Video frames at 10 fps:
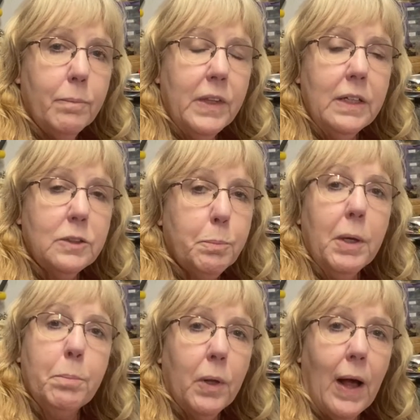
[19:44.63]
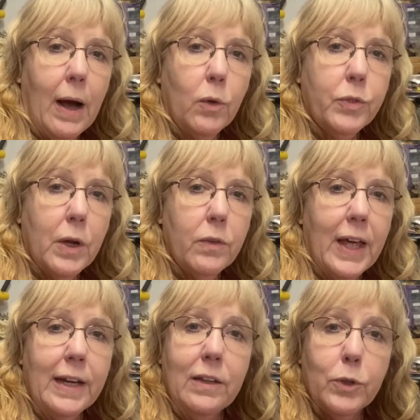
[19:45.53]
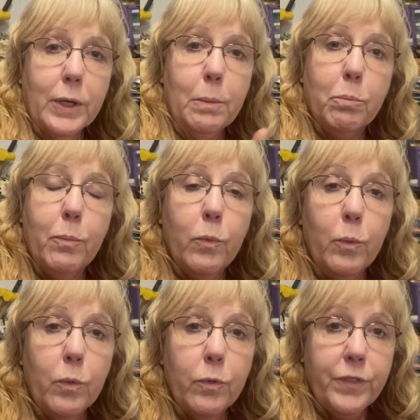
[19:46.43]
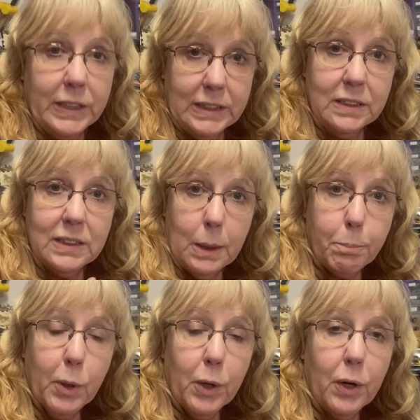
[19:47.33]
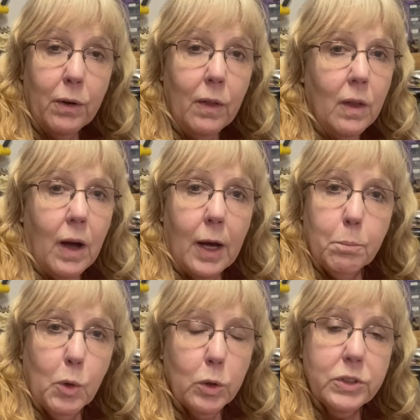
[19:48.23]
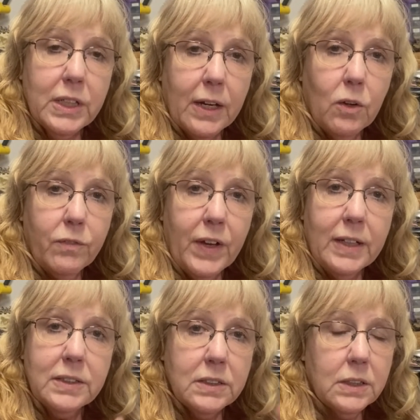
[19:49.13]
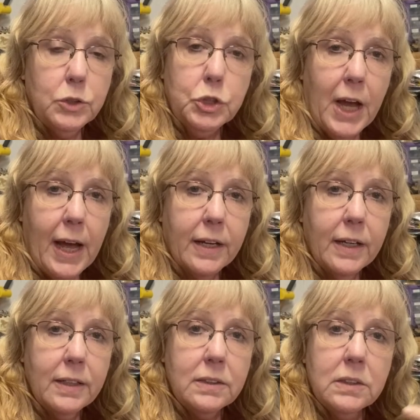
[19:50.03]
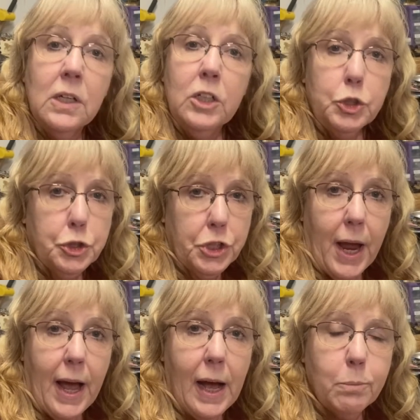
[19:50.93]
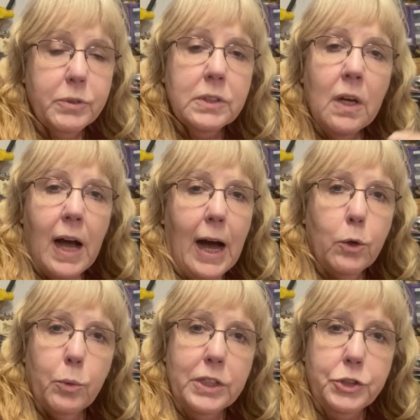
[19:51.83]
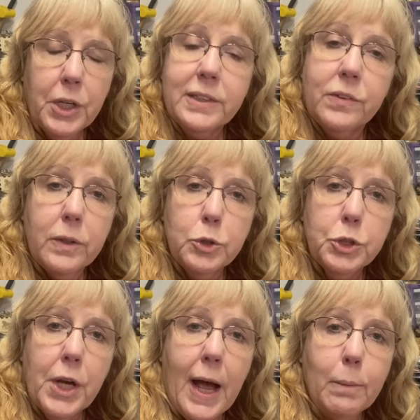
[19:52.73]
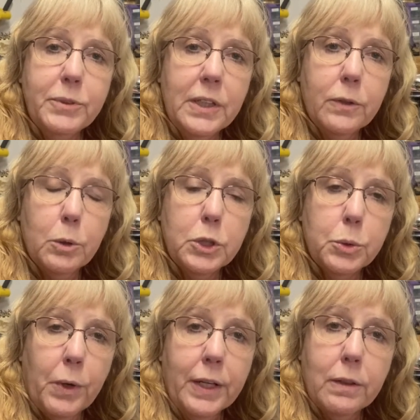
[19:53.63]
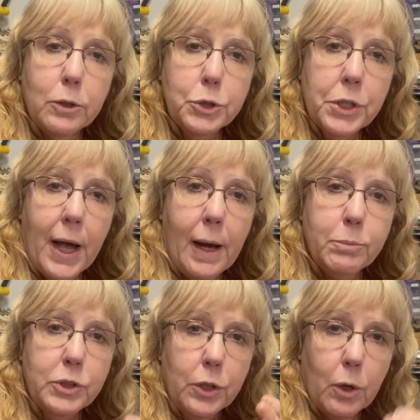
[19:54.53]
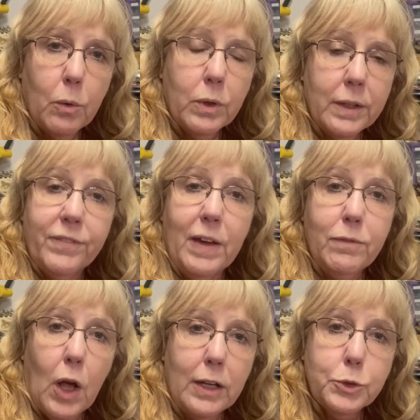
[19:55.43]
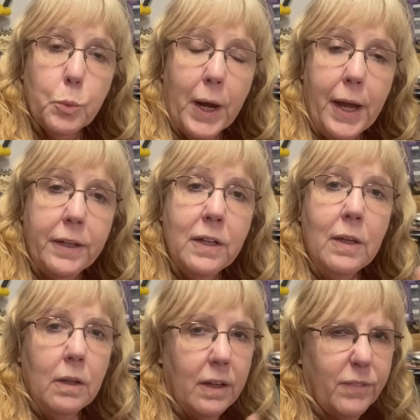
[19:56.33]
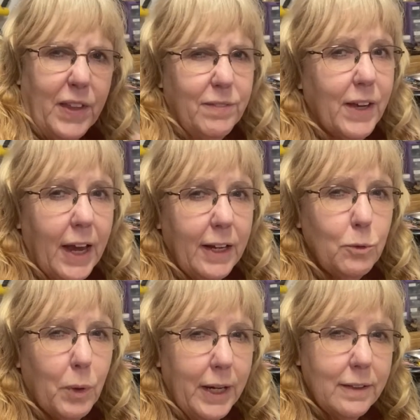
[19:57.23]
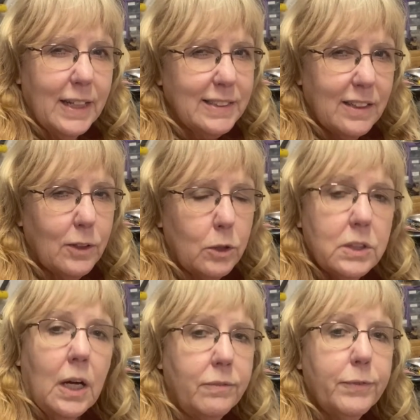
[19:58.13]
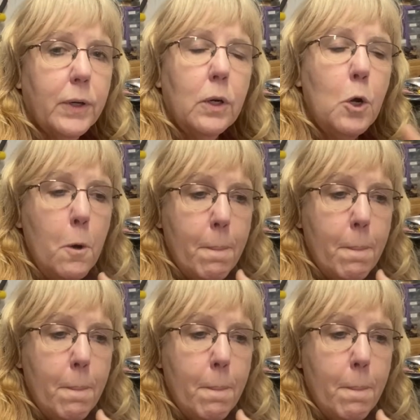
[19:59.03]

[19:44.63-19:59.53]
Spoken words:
these people out there that either can fix a zipper on motorcycle vests and jackets, shaps, how to adjust their shaps, either shrink their shaps, you know, if they've lost weight, if they've gained weight, that's a little tougher.